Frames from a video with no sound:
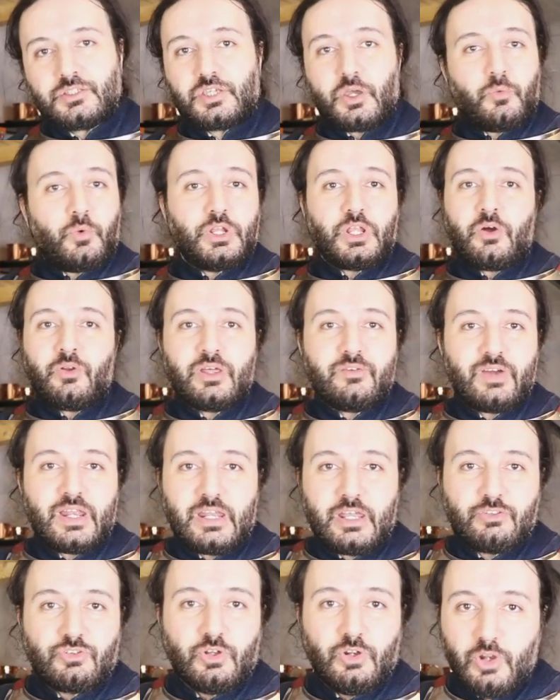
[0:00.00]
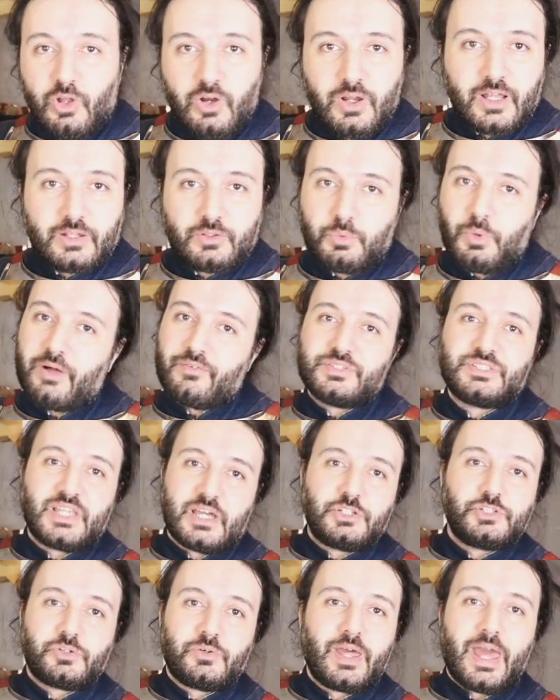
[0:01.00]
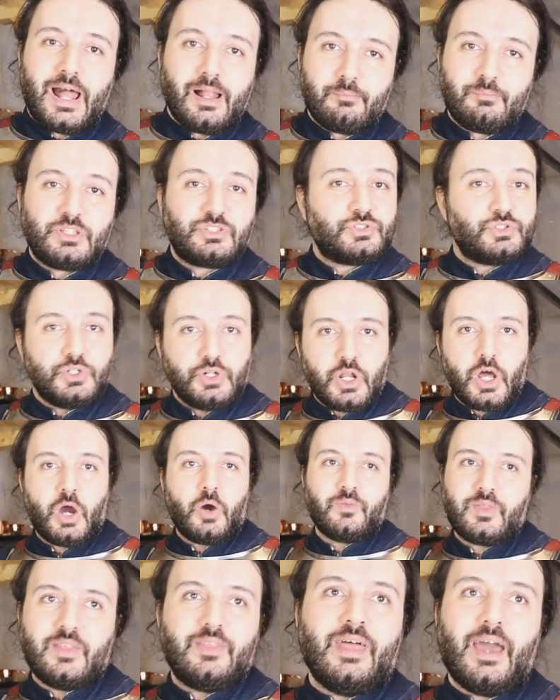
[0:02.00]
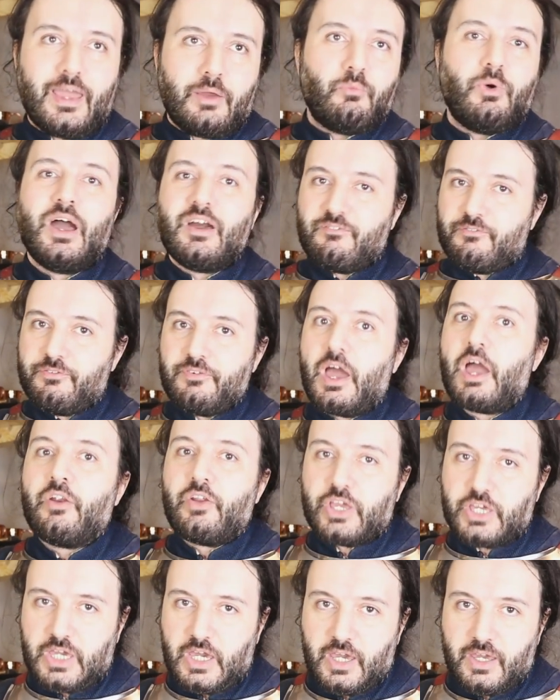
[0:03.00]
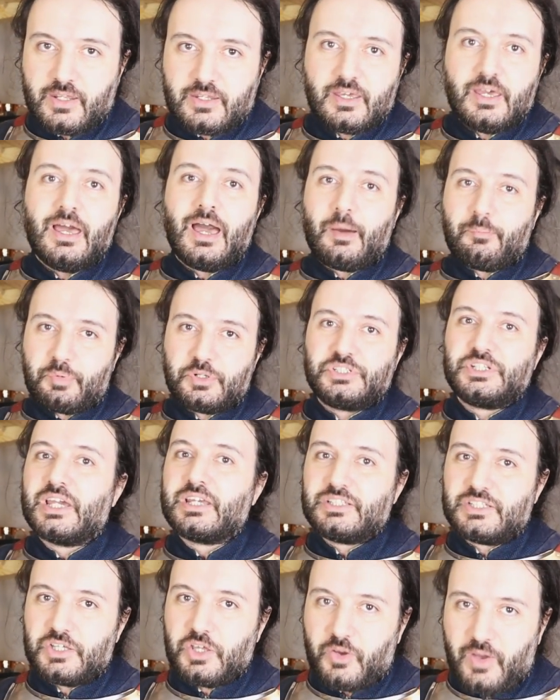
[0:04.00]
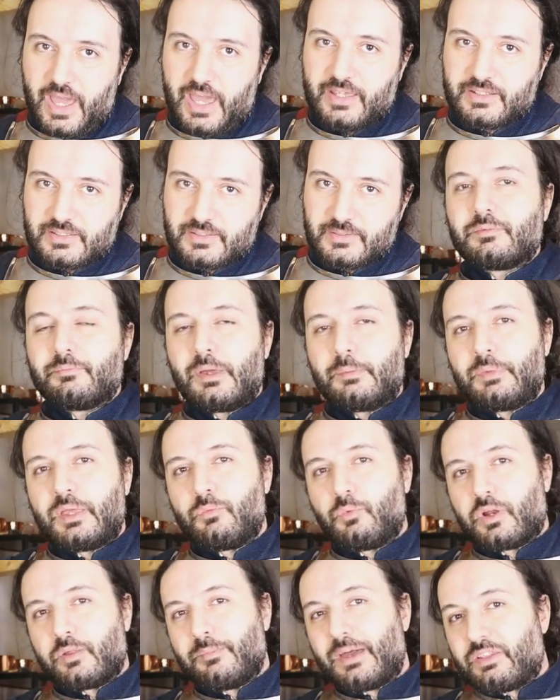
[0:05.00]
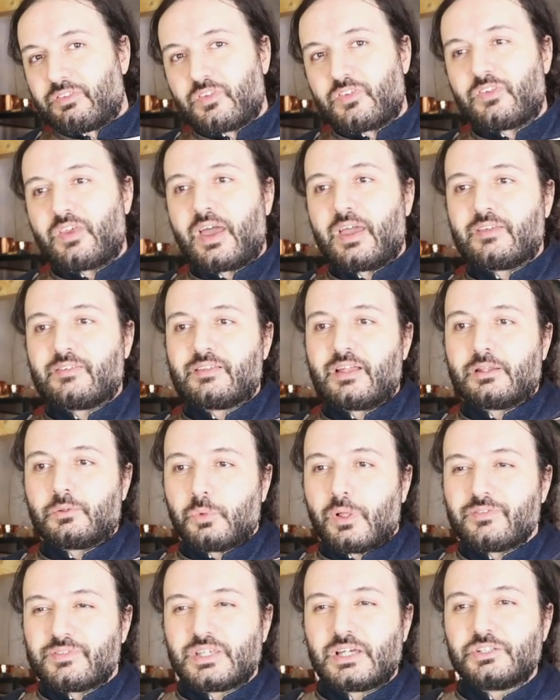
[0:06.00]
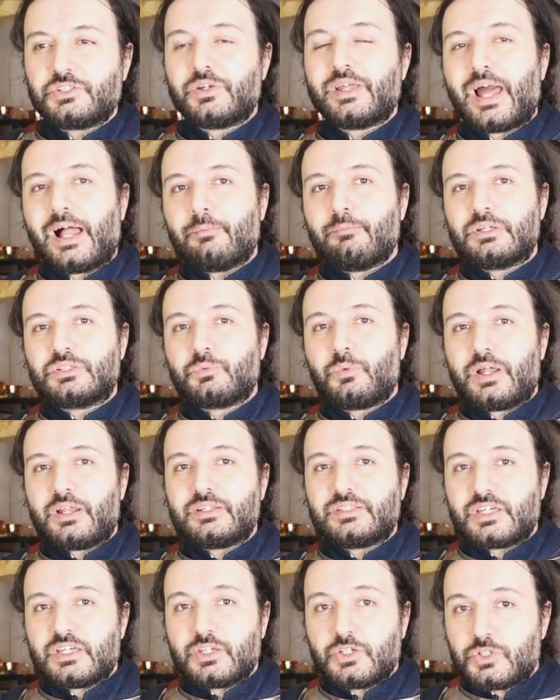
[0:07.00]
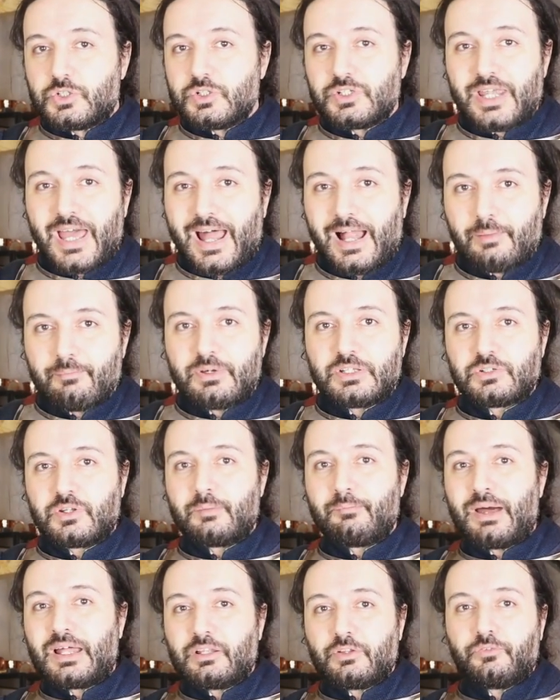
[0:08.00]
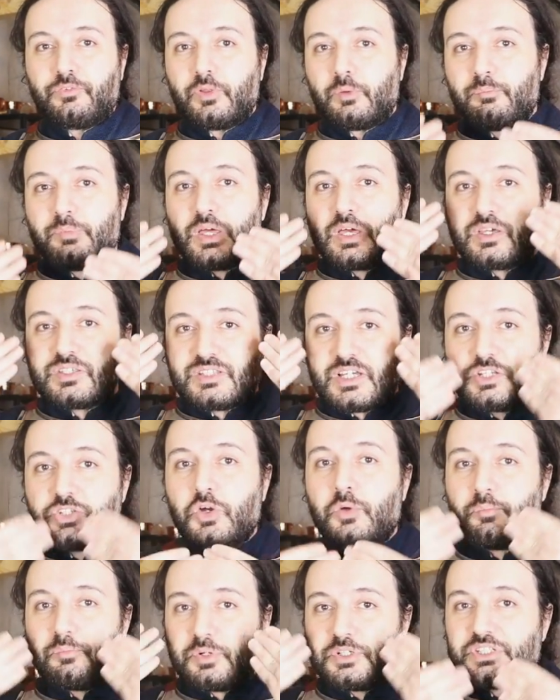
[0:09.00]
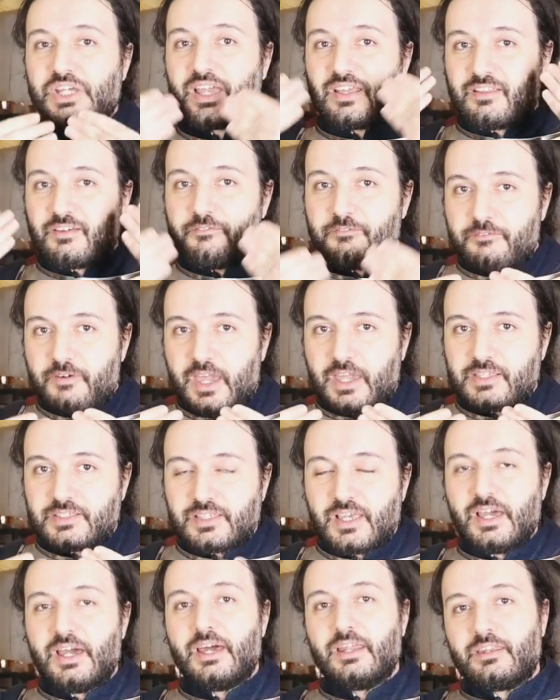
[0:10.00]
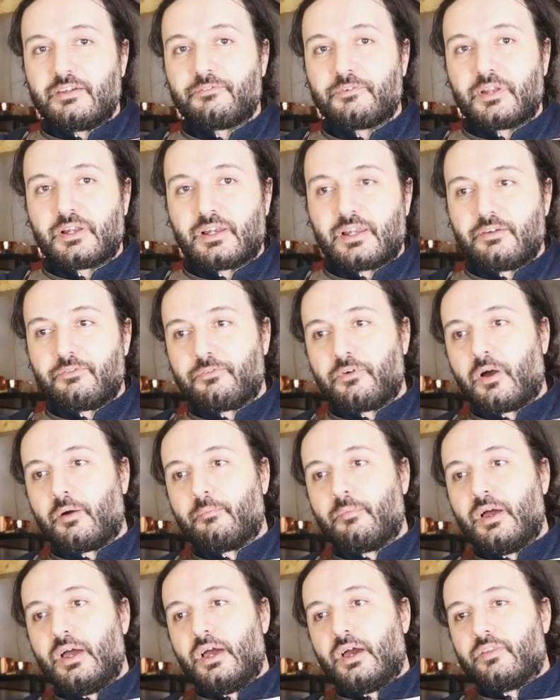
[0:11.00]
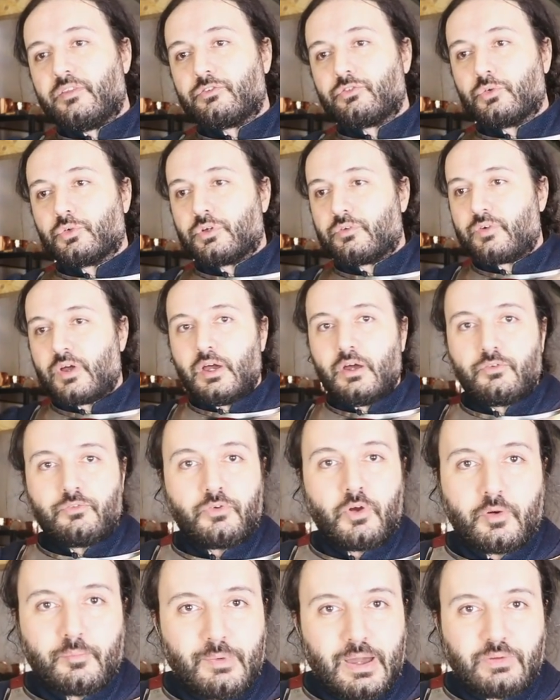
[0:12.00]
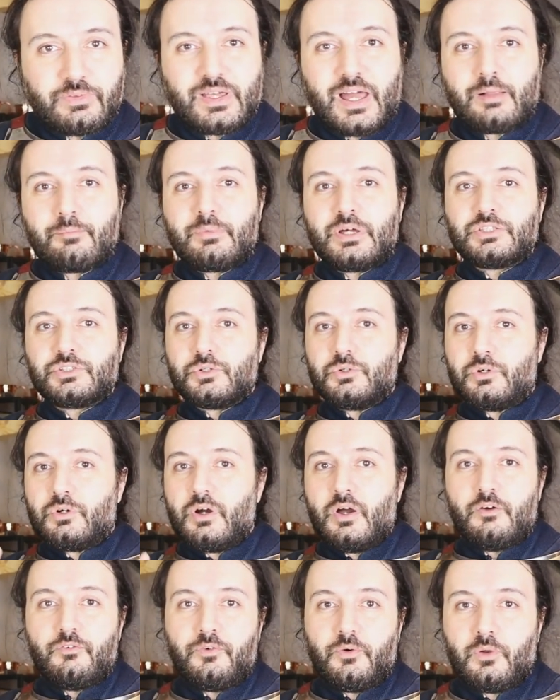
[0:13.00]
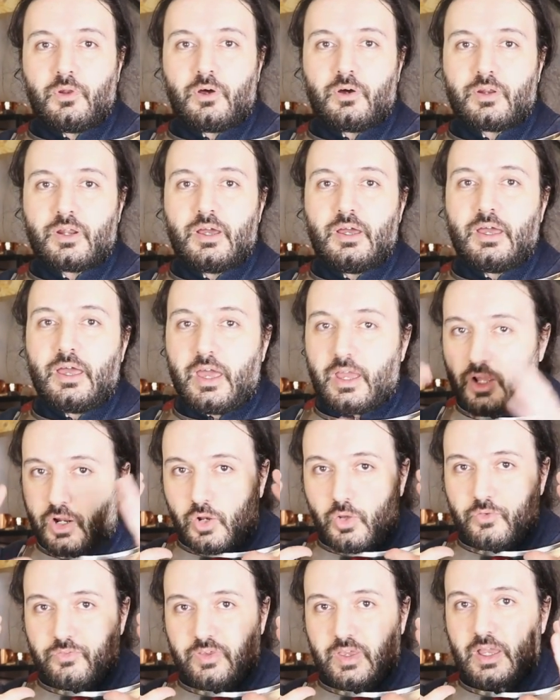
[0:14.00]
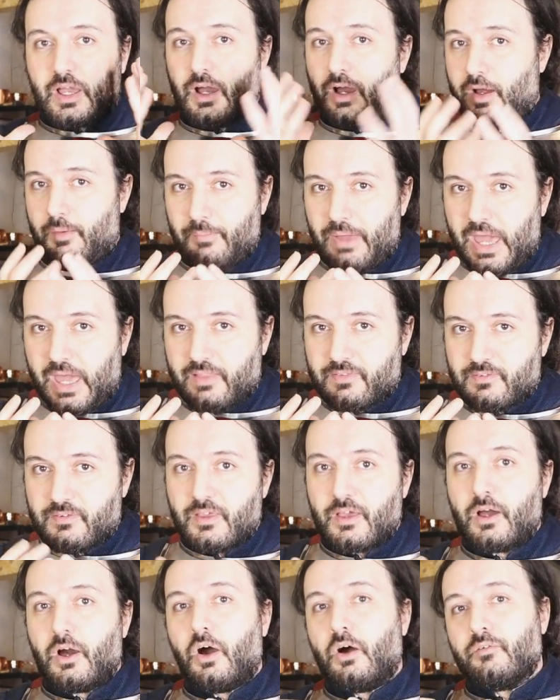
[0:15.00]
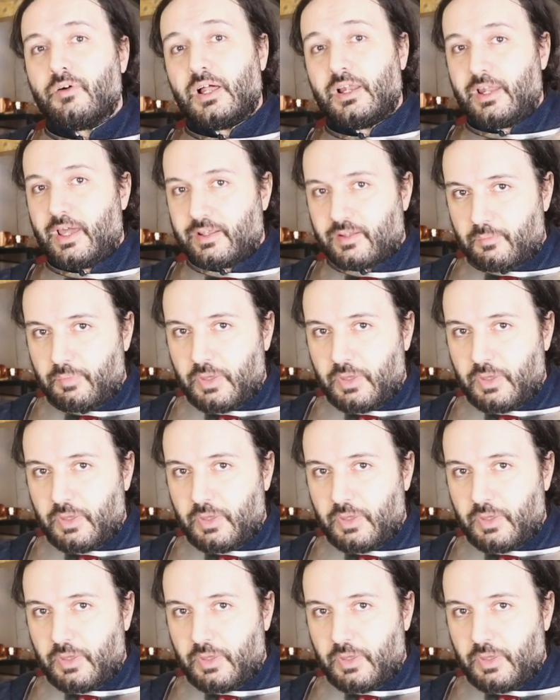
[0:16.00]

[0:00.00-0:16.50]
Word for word: So we don't even need to look at twelfth century helmets to know that they were very good at protecting your head. Maybe what he meant to say is that twelfth century helmets weren't a good helmet on a battlefield because they don't protect their face, differently from the sort of frogmouth helmets or full-on enclosing armets of later